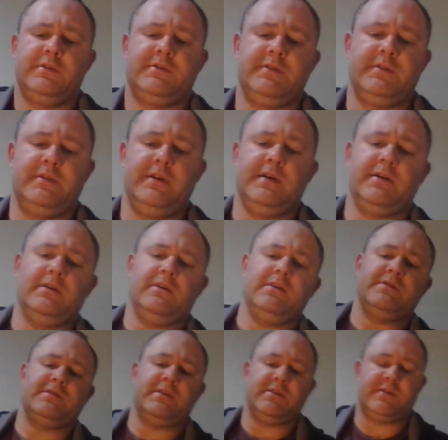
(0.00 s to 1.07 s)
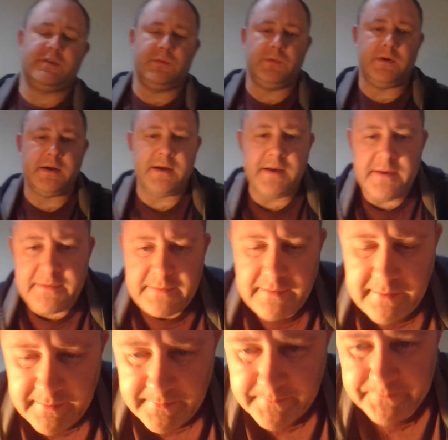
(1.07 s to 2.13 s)
So yeah guys, that's the word.
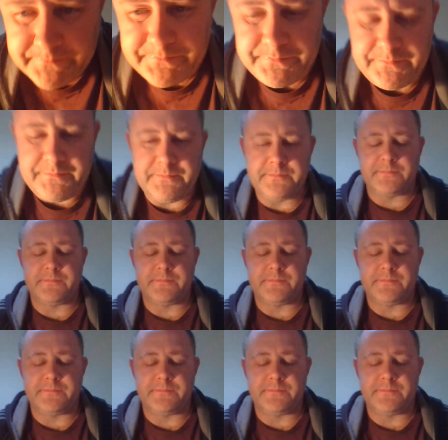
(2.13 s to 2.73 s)
Um